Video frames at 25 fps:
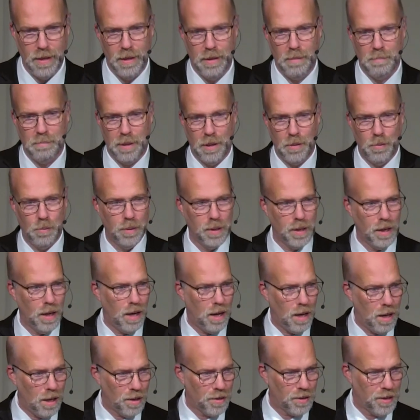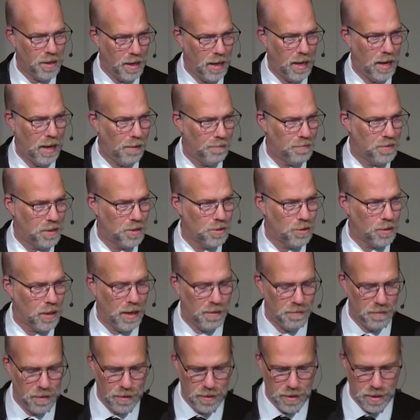But we're all going to have to
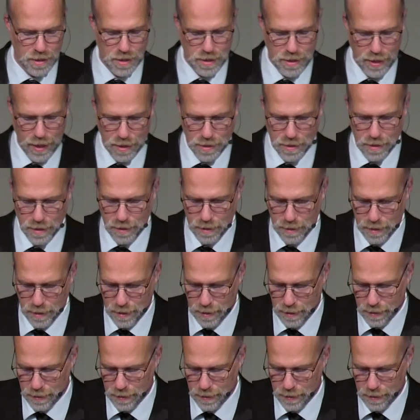travel this desert.